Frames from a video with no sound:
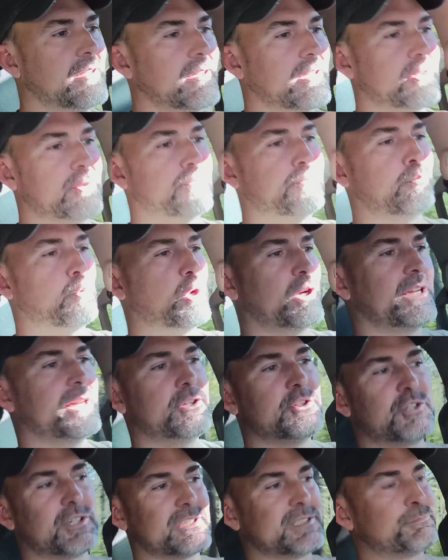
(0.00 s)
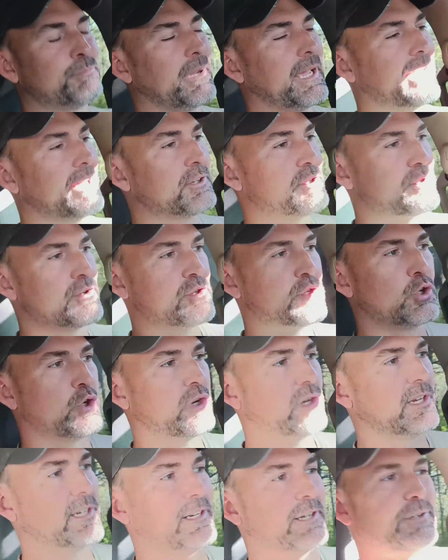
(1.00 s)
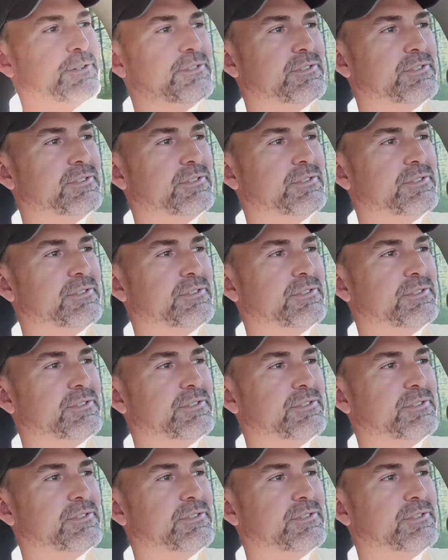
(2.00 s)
a bridge expansion joint, you know,